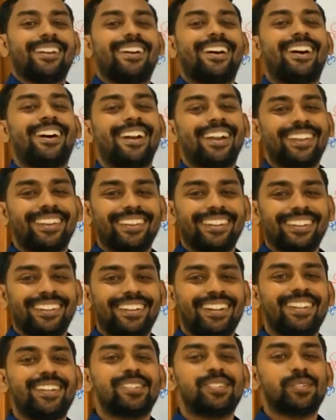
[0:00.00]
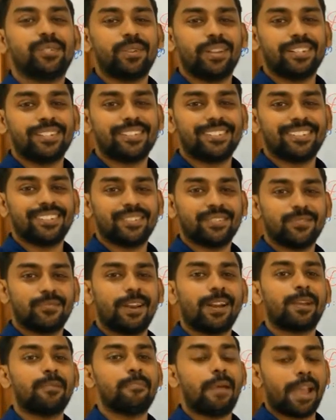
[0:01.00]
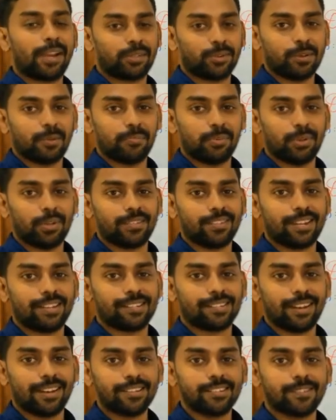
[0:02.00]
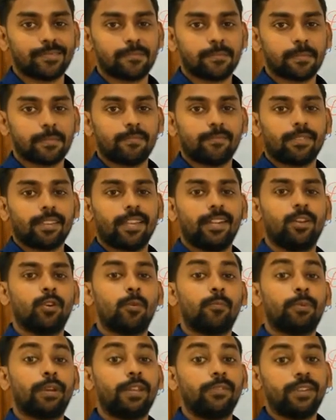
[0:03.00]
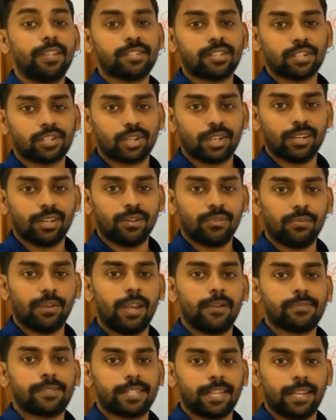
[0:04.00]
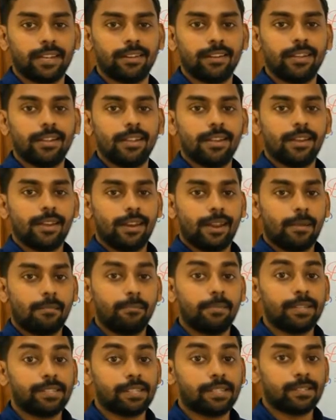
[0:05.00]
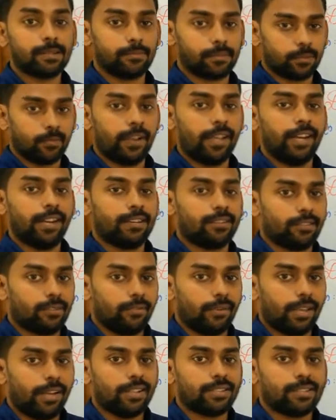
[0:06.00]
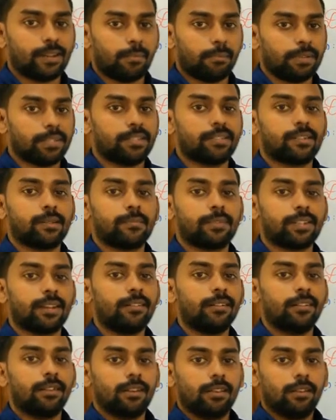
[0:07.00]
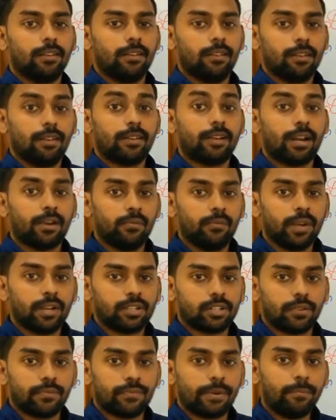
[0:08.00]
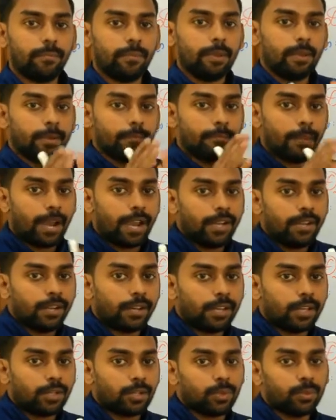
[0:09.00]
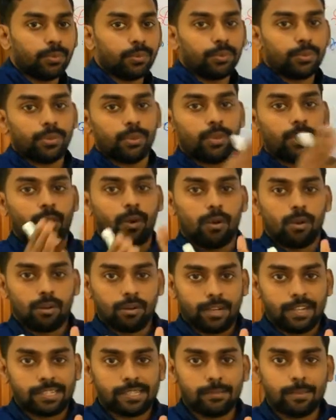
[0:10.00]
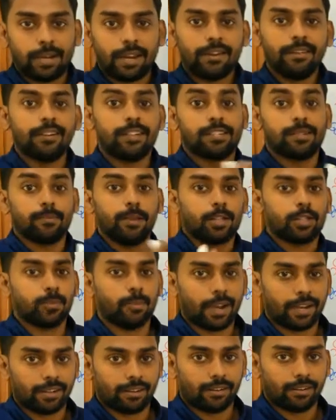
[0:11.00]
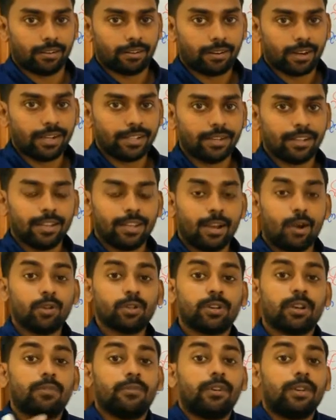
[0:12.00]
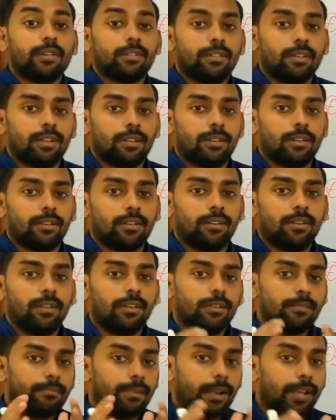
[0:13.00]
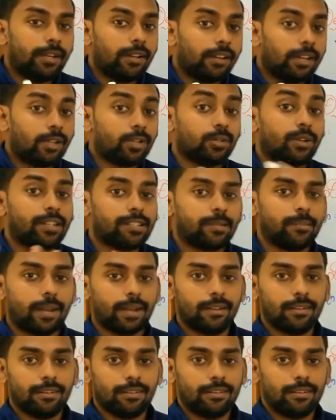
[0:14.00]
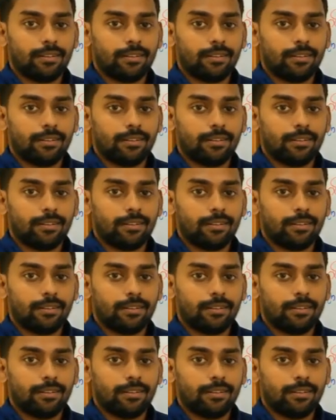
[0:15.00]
Hi dear students, welcome back to computer science class. In our previous session we have seen number systems, various number systems and conversion from binary to decimal and decimal to binary, right? How to convert binary to decimal?